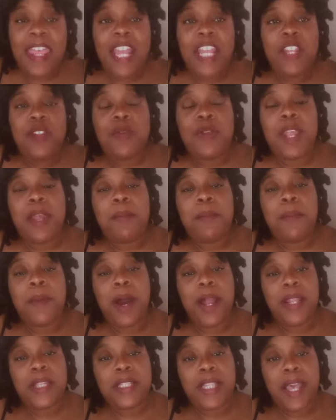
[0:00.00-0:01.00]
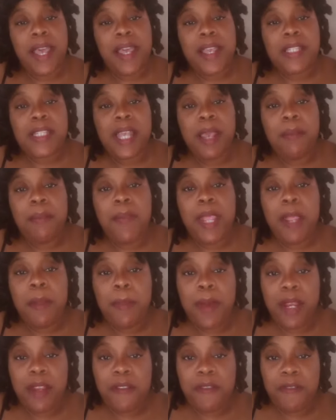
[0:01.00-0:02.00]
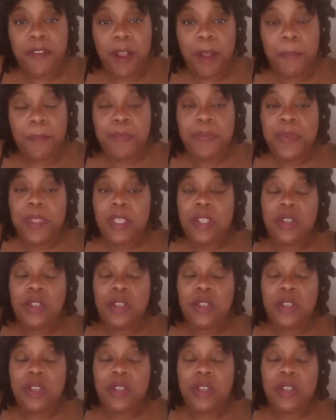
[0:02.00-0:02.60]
that you can monetize and make money from.